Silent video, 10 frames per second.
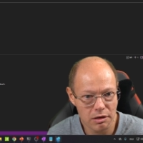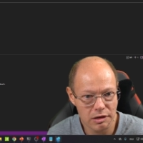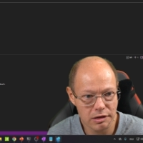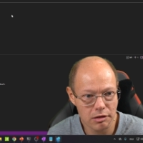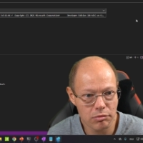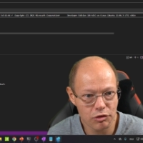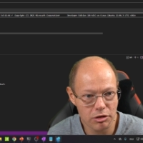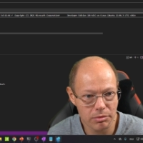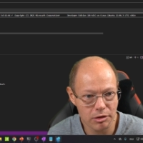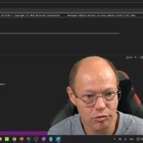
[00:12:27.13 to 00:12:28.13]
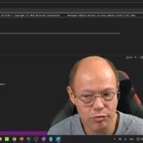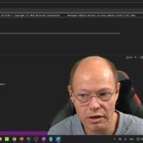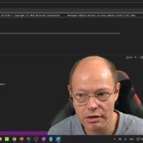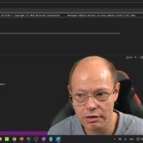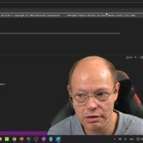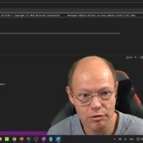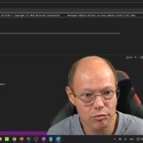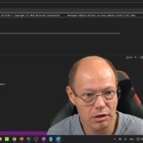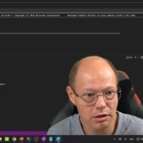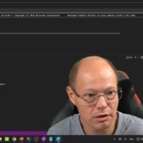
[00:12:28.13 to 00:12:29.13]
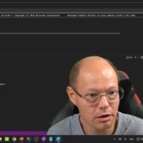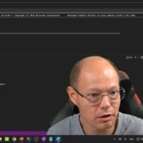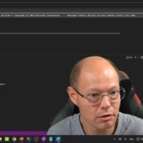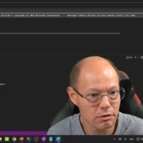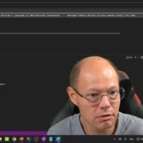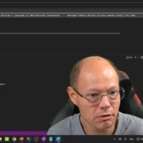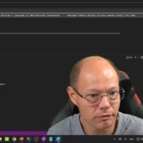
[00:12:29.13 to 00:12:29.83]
SQL Server 2022